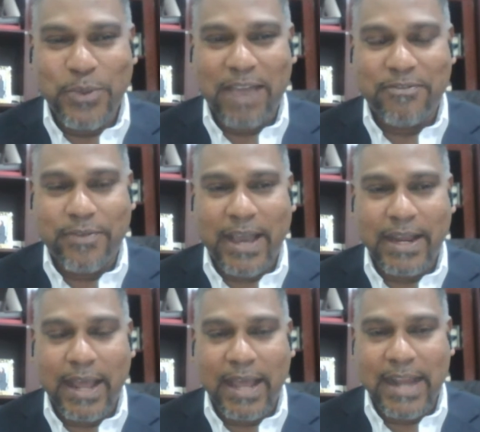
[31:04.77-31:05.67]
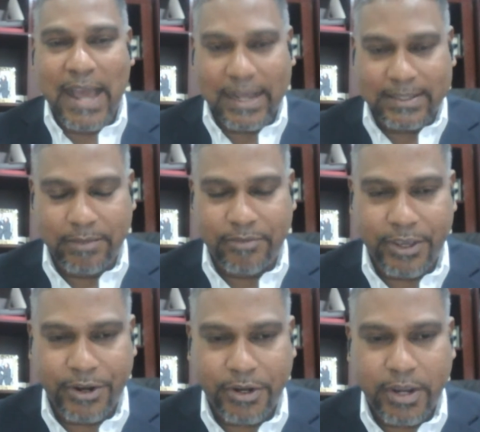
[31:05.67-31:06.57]
have had an active
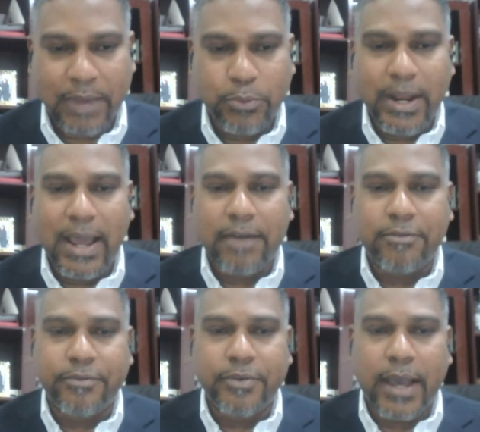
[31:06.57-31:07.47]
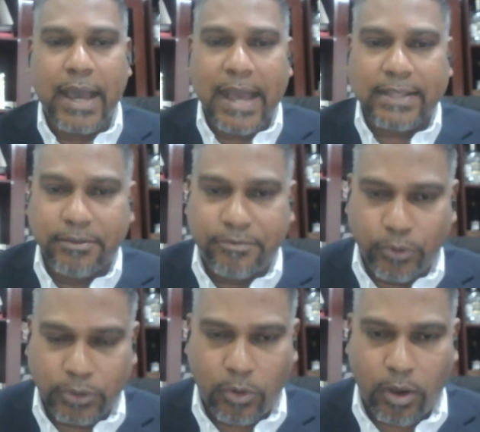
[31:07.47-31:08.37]
year and we'll have an active
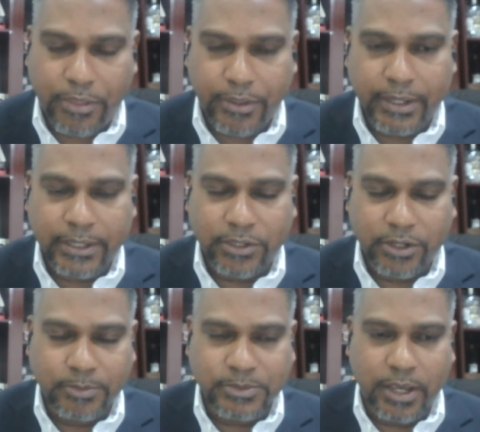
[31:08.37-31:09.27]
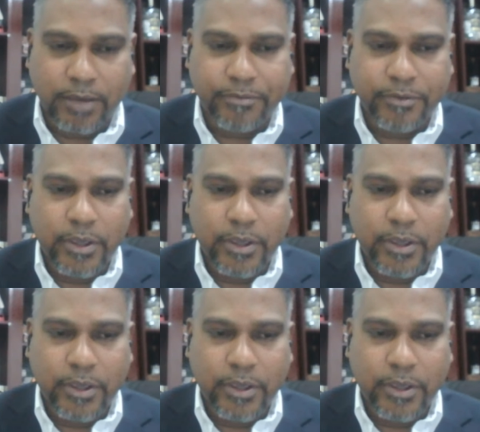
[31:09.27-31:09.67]
fourth quarter in terms of